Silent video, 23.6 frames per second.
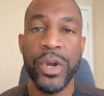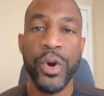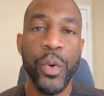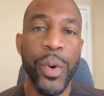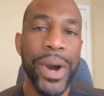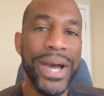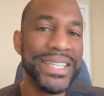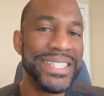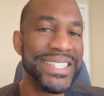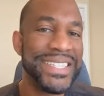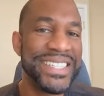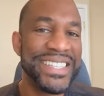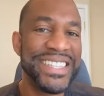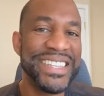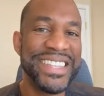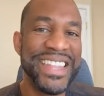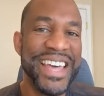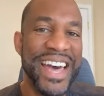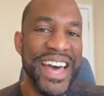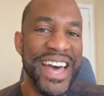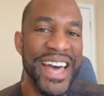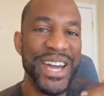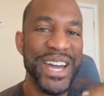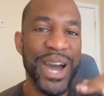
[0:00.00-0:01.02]

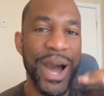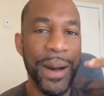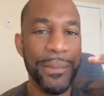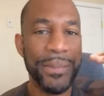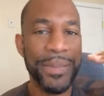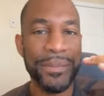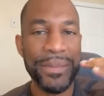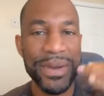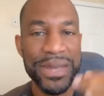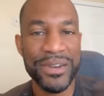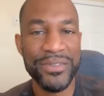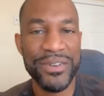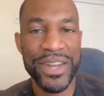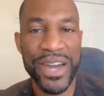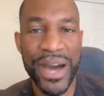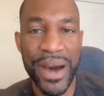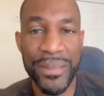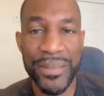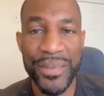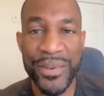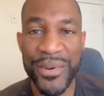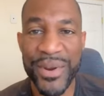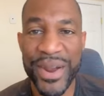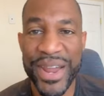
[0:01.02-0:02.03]
Request that
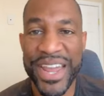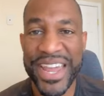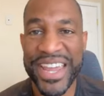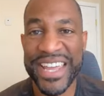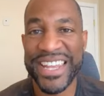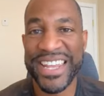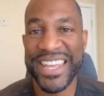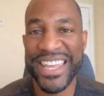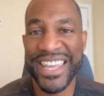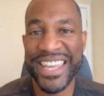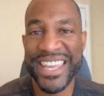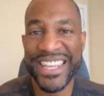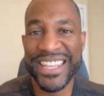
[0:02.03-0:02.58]
complimentary upgrade.